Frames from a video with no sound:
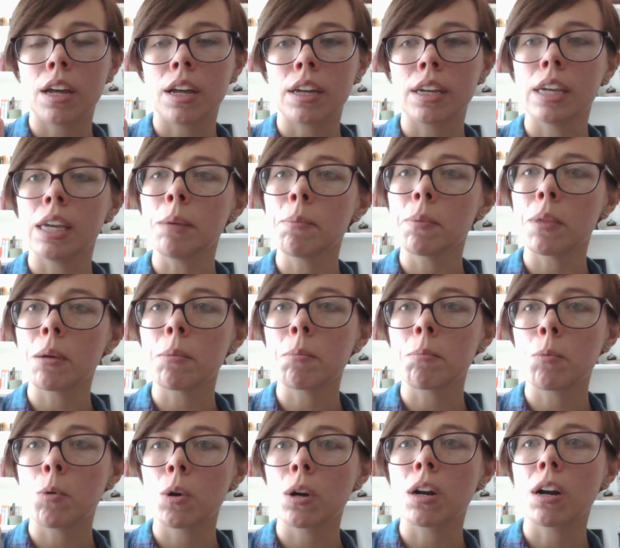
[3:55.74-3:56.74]
keep them
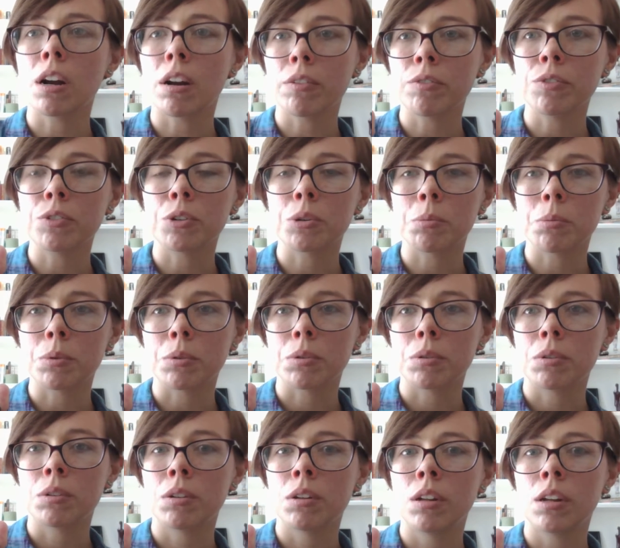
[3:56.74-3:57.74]
more
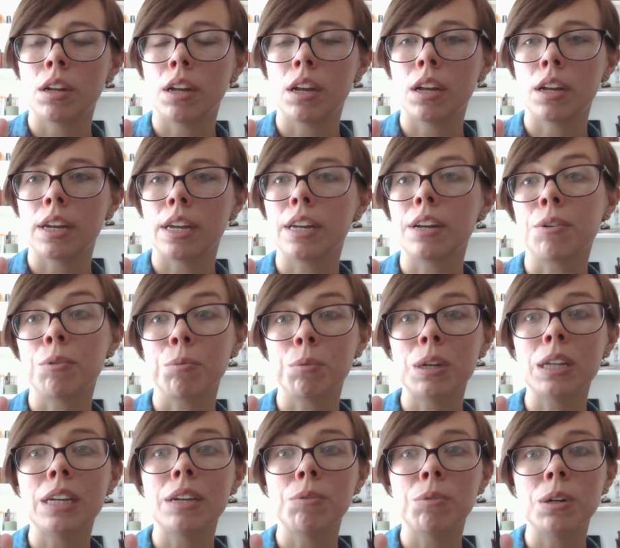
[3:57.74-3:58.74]
comfortable in a
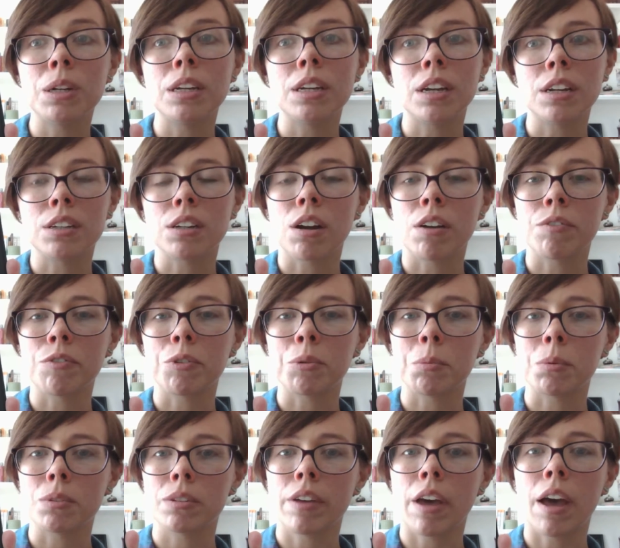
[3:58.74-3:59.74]
really, really
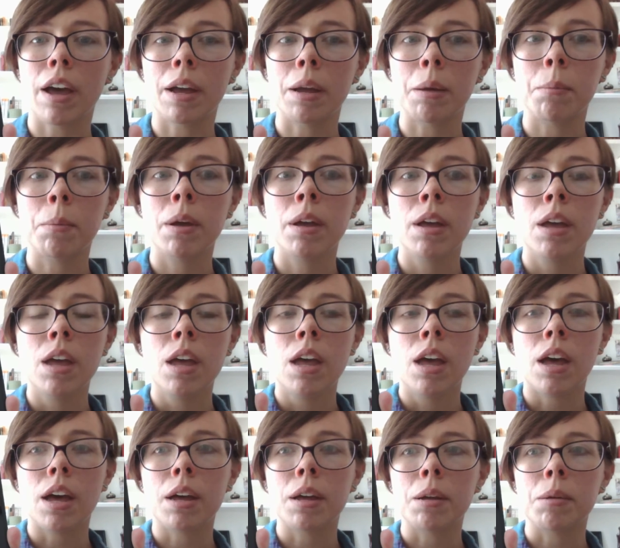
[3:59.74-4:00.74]
uncomfortable time.
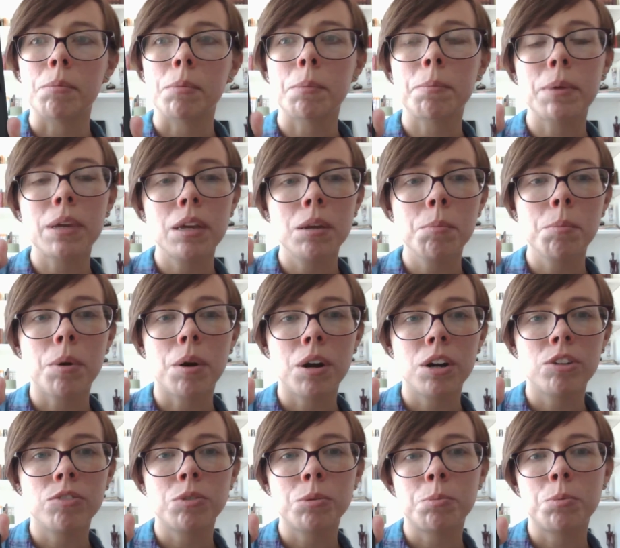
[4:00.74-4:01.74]
But being
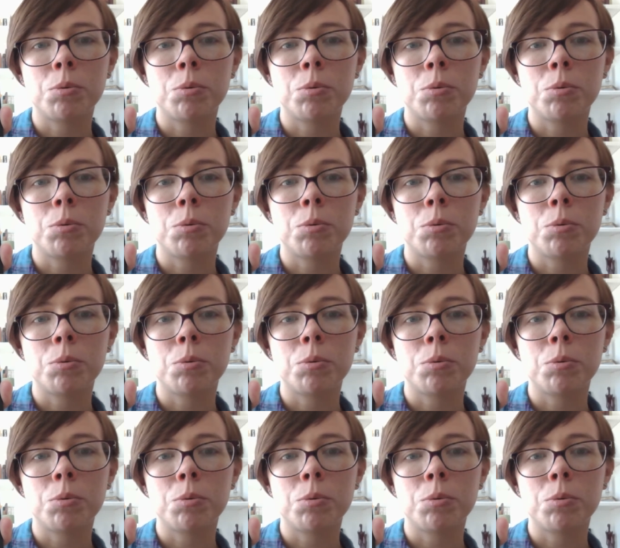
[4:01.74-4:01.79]
part of a